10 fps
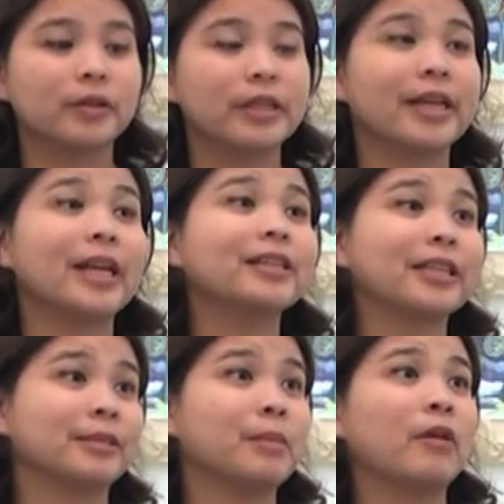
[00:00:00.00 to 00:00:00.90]
So the
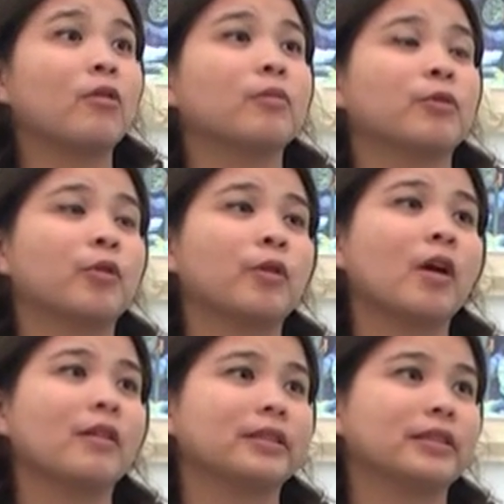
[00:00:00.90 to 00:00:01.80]
Ananta Samakom Throne
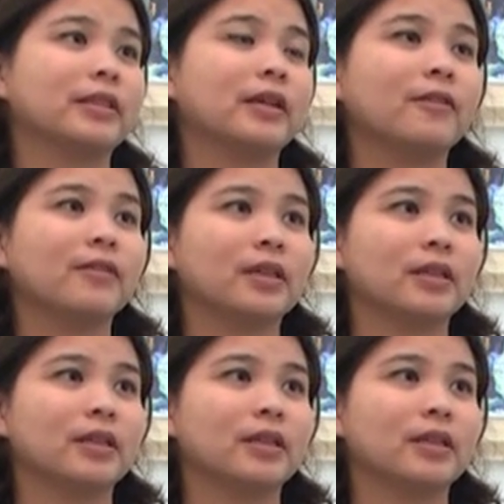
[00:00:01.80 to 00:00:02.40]
Hall itself